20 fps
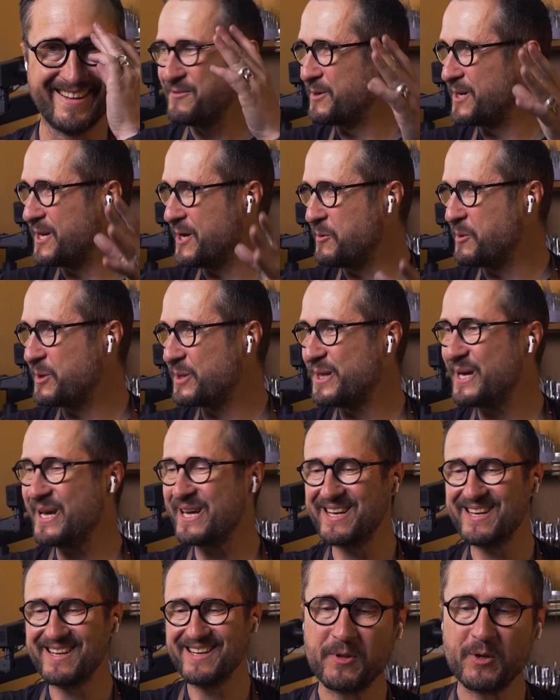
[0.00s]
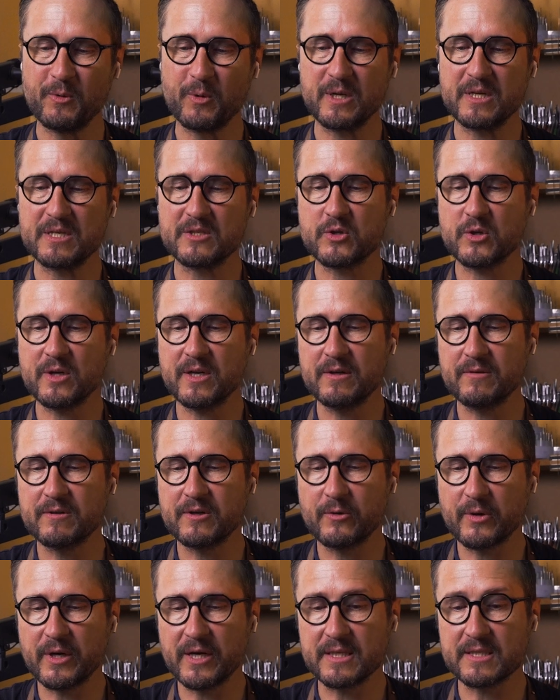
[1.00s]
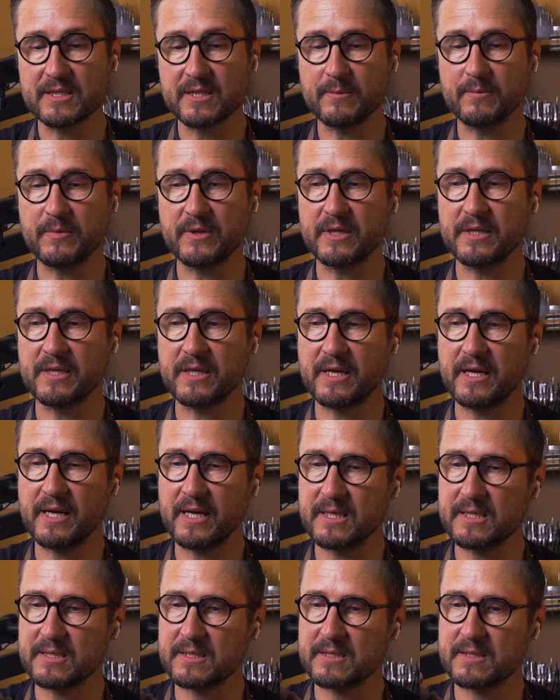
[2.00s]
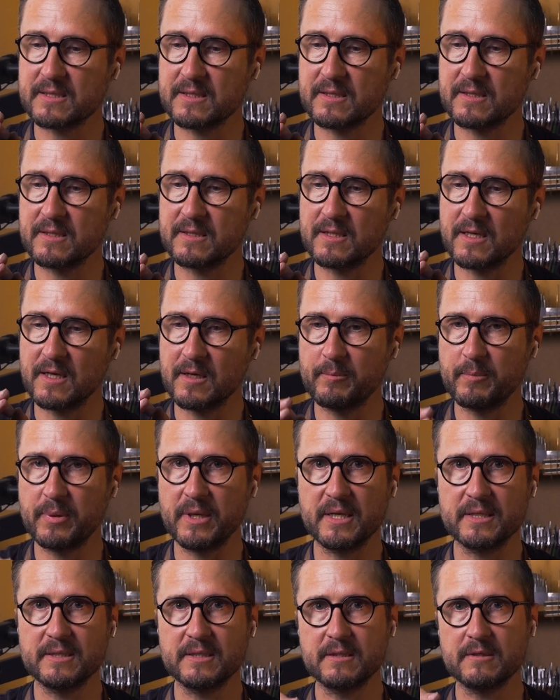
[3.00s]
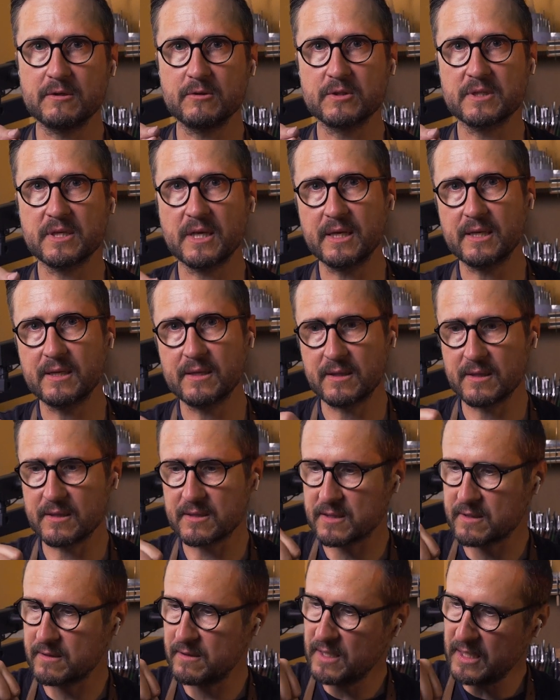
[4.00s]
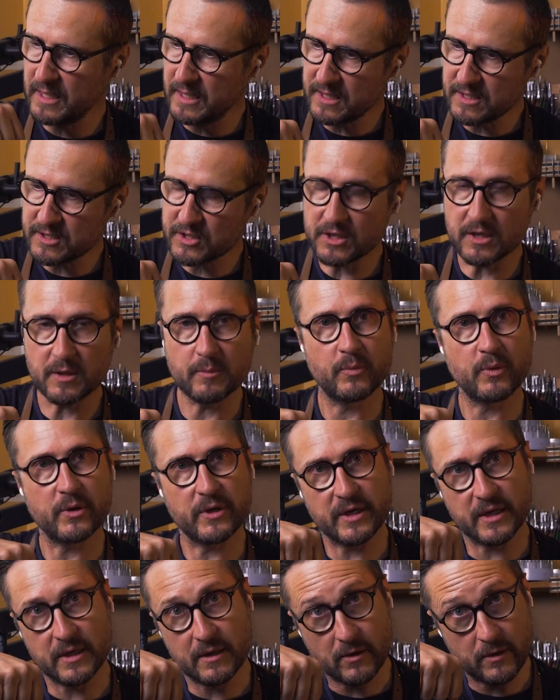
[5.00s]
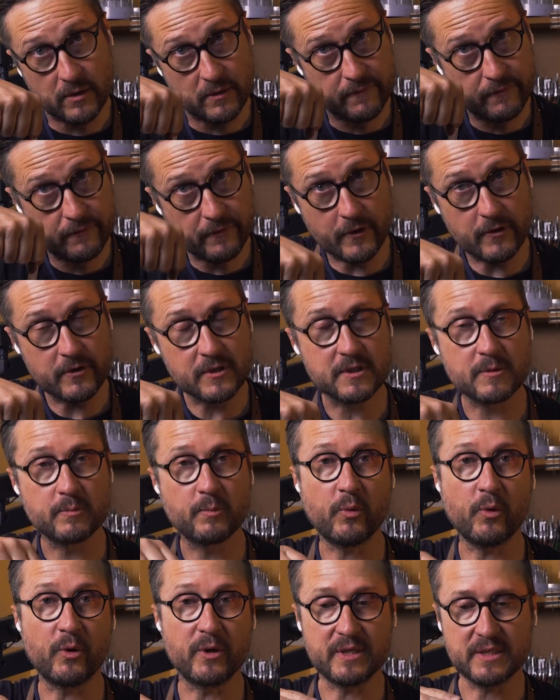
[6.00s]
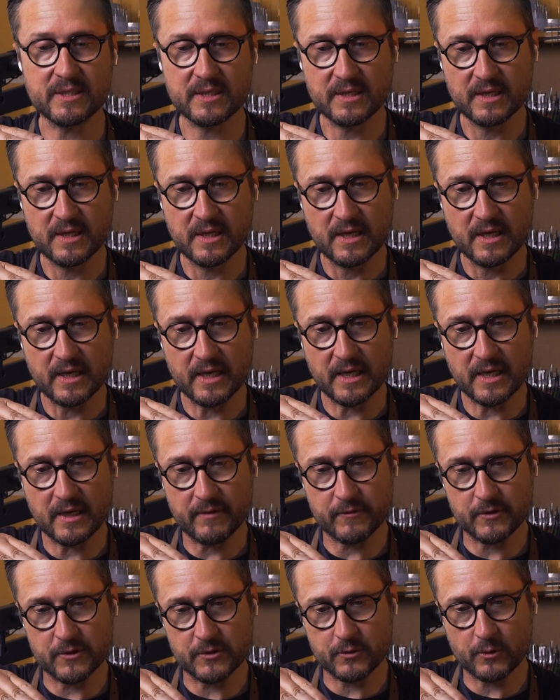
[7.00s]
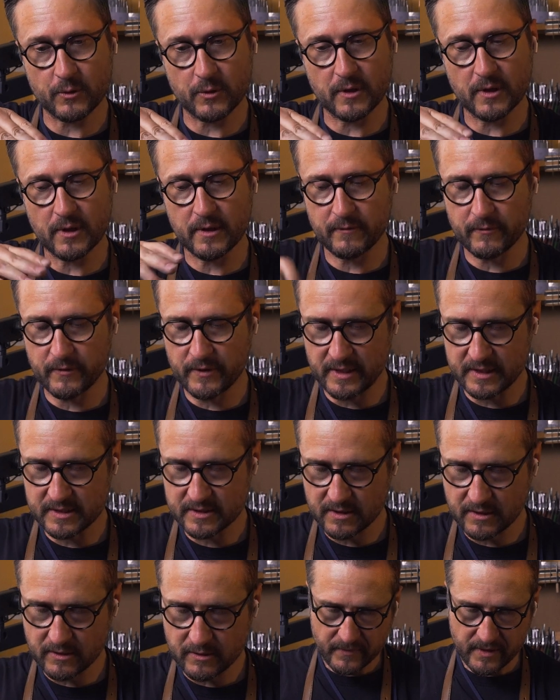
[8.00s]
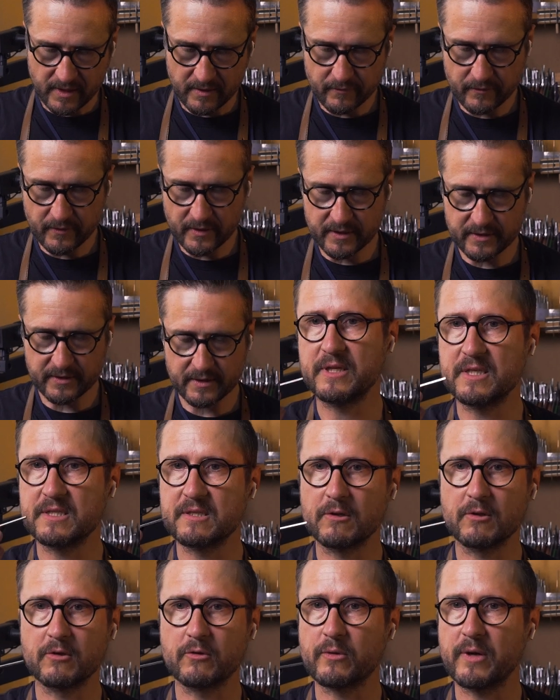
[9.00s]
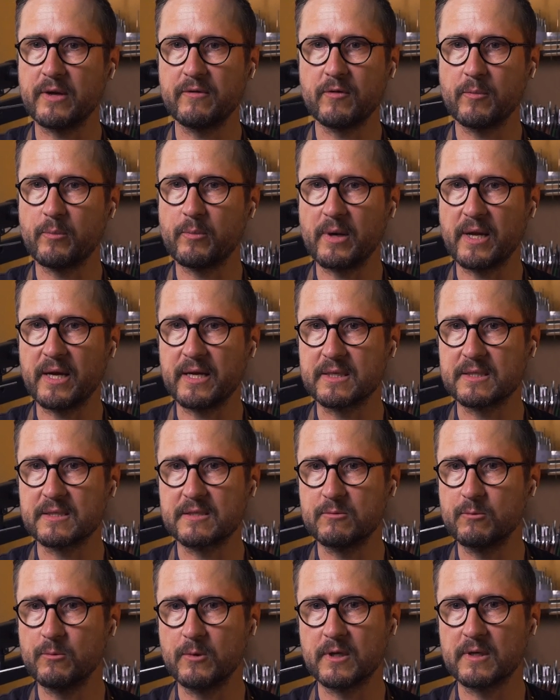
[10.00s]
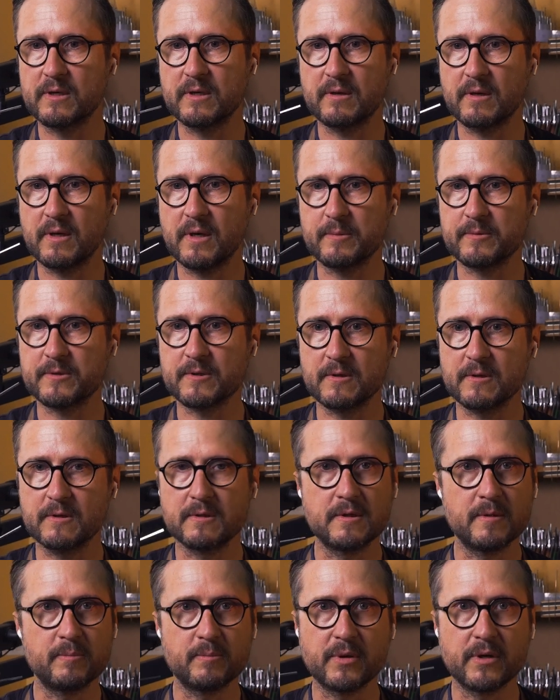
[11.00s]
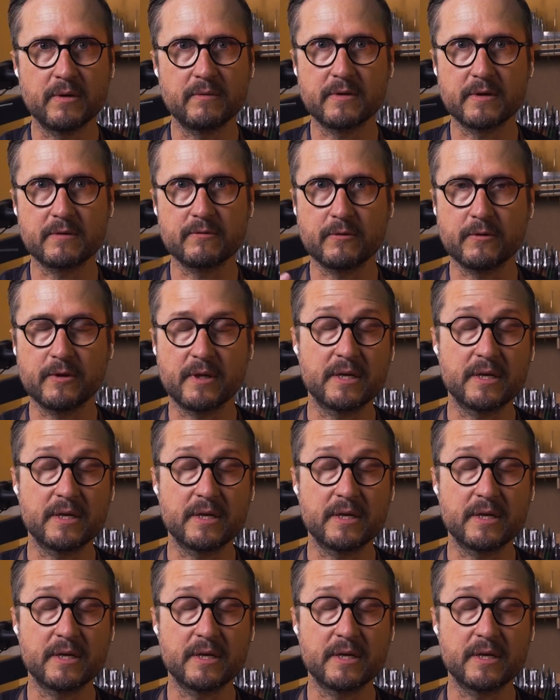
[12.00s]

We don't want that. You want to try and create something that has the ability to take this energy you're putting on a focused point and have control over that. So I find these little graver blanks work absolutely perfect for